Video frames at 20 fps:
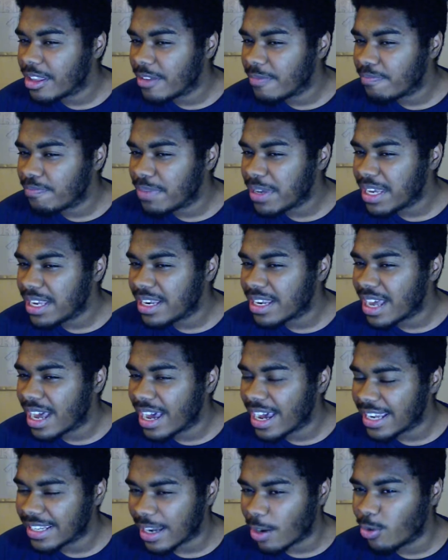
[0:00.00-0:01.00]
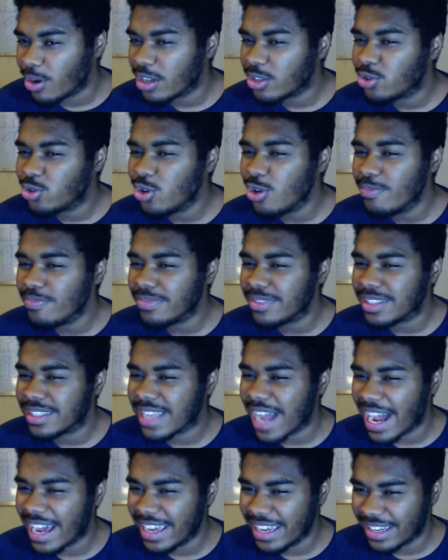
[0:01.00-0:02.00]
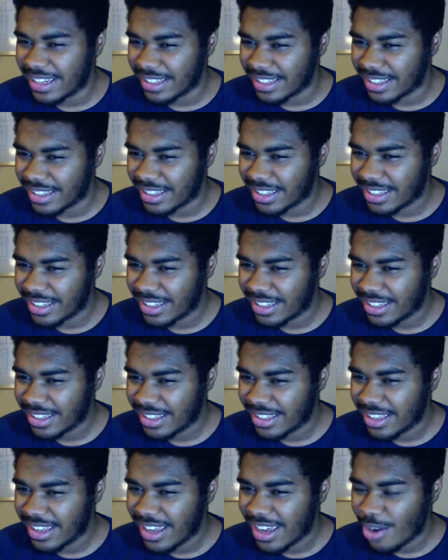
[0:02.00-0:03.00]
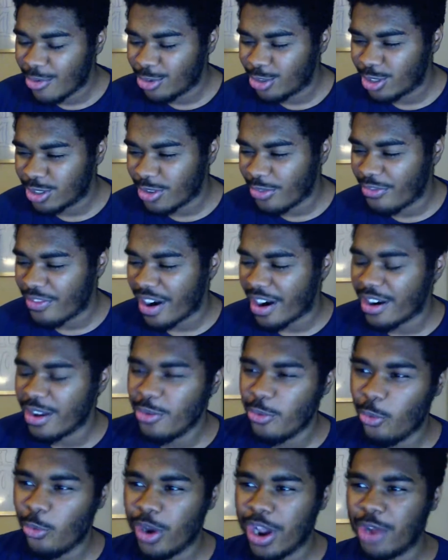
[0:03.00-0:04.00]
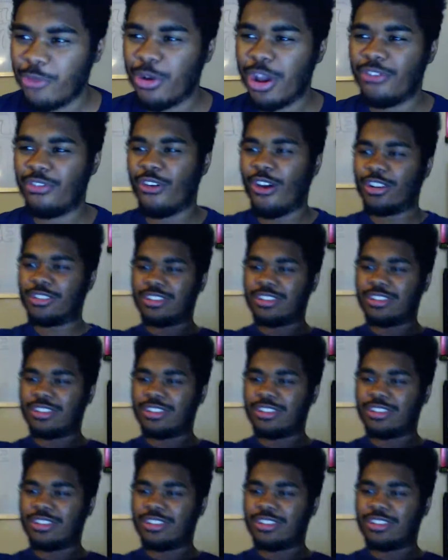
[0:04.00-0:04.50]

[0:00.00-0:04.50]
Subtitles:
being hit. I would assume dying. It was just a very weird way for her to